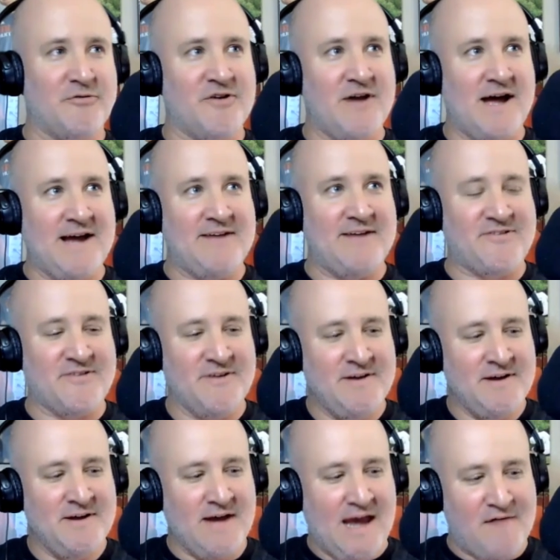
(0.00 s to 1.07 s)
tonight,
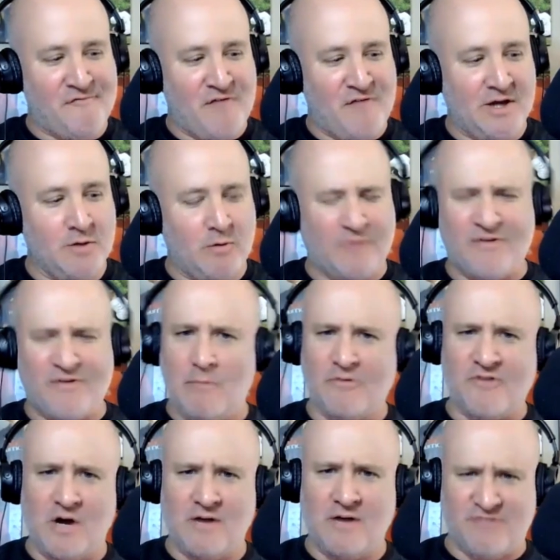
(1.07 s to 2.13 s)
FAU. What time we
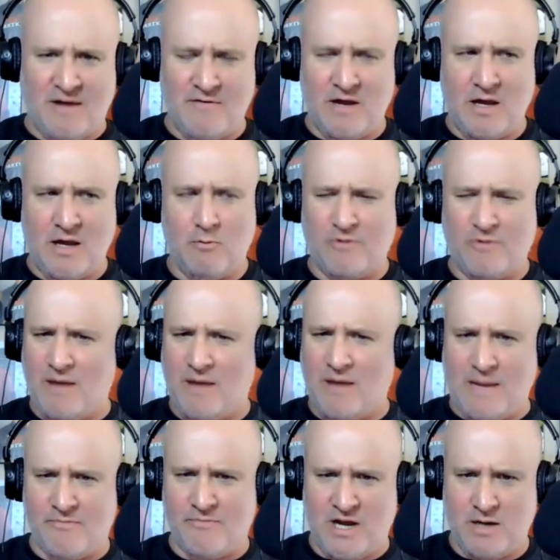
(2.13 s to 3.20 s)
talking? Uh, what time's the
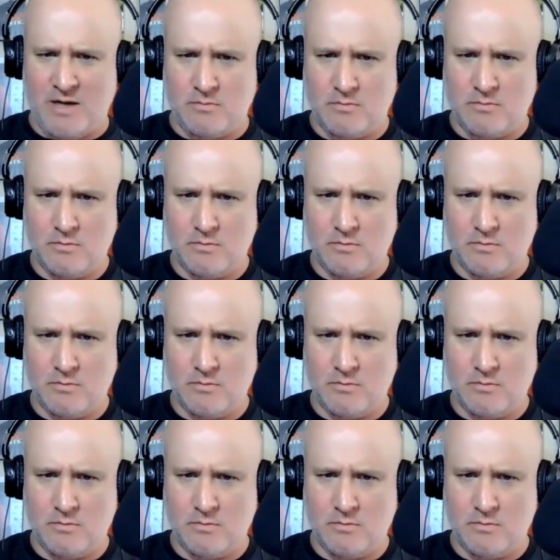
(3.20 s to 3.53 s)
game tonight?